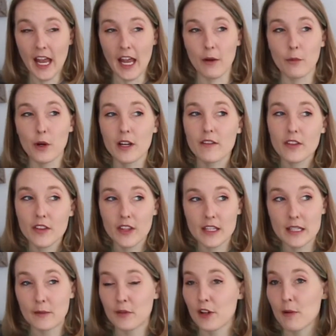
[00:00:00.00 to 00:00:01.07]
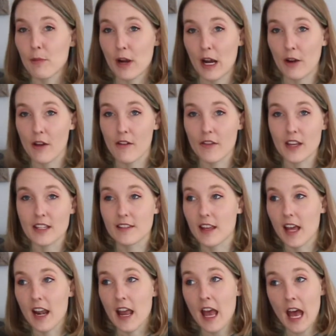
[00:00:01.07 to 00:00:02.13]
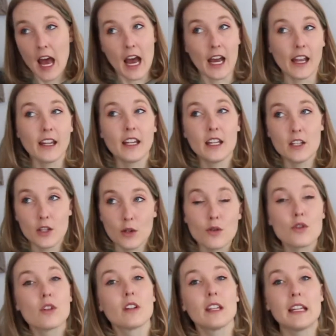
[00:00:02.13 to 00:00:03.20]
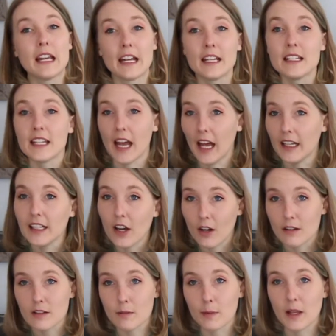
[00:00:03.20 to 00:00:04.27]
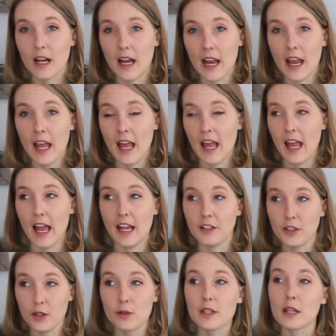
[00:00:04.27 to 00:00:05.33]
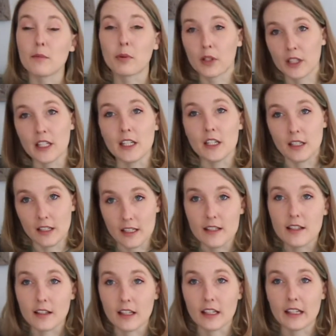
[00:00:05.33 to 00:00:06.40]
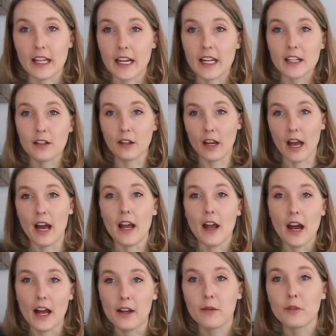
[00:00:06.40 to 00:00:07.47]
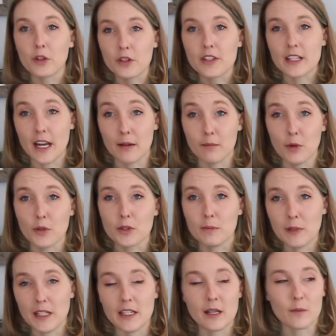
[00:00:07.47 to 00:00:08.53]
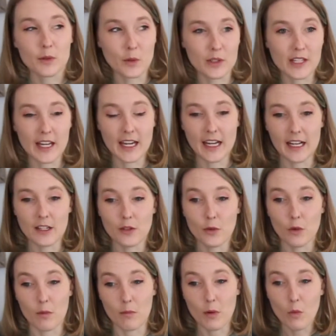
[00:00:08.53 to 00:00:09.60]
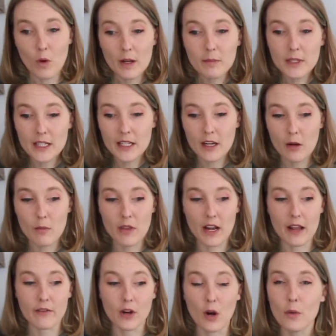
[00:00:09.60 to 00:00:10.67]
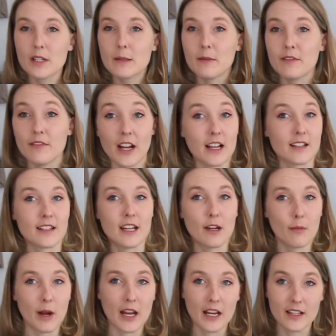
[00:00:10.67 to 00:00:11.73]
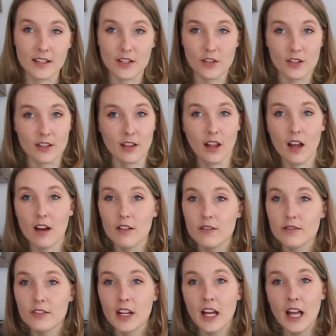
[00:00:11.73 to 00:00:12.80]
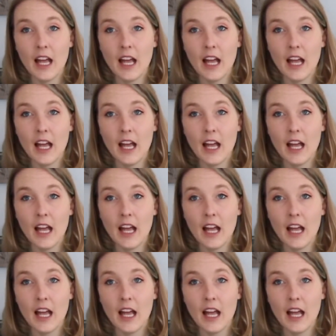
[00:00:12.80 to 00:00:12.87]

And one of the things I'm very proud of is that I can usually get into any art supply and use it pretty easily. Like I, I, I, understand most mediums once I get into them. But one medium that I've always been fascinated by because I just love